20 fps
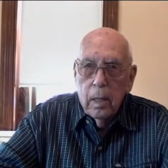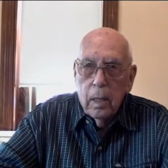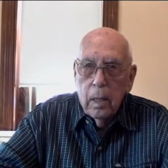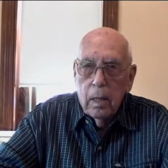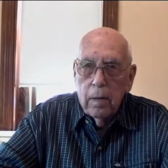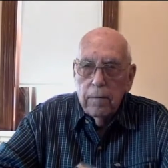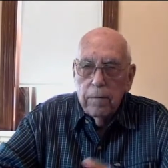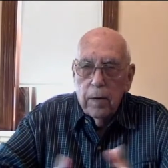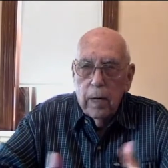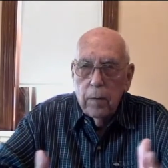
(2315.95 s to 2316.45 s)

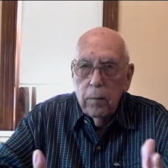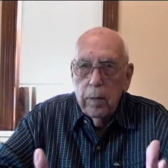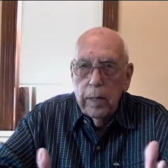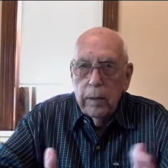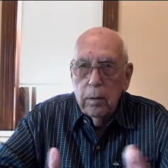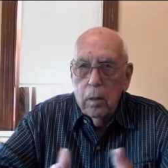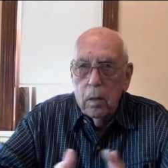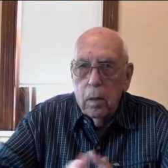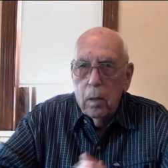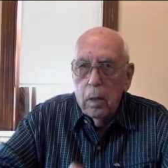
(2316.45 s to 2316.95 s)
And if I
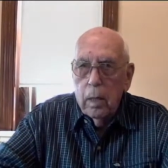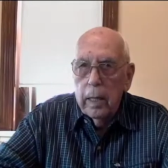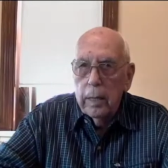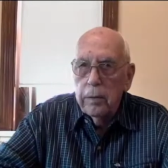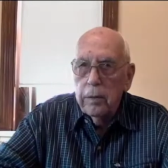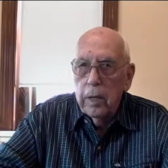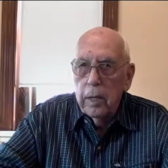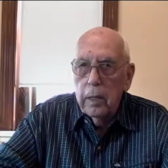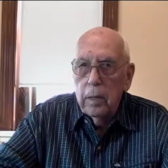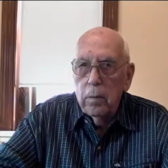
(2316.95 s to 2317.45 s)
recall, I
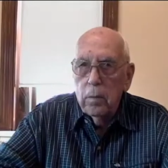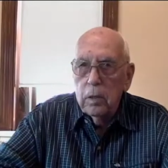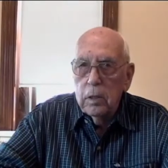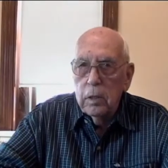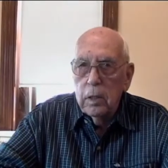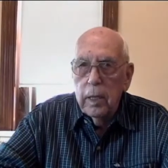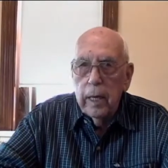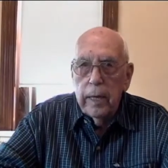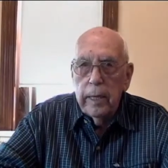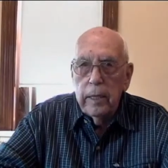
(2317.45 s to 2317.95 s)
think he was
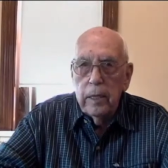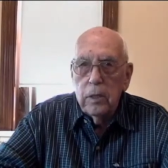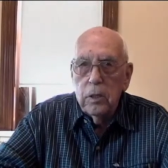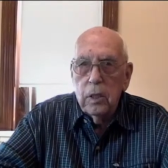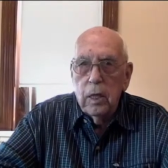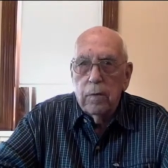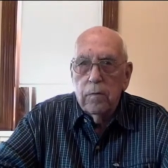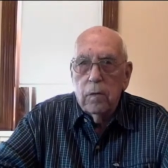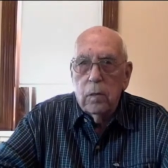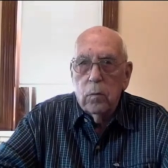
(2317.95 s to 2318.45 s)

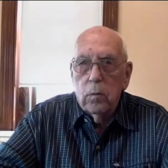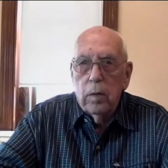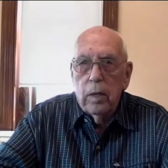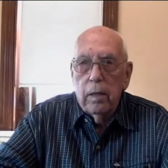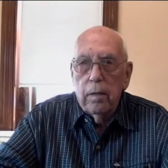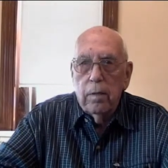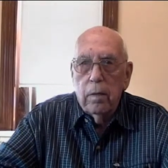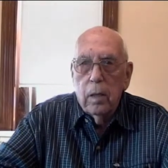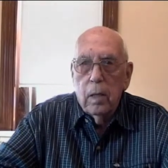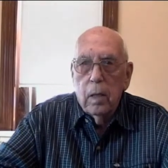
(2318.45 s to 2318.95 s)
97
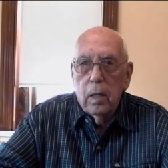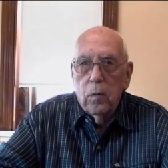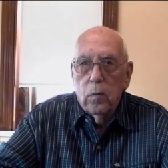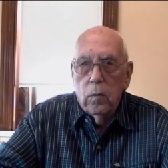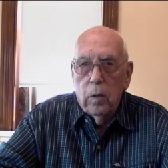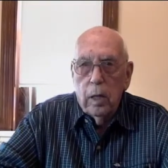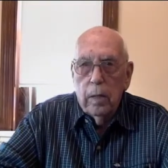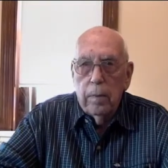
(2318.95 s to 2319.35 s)
when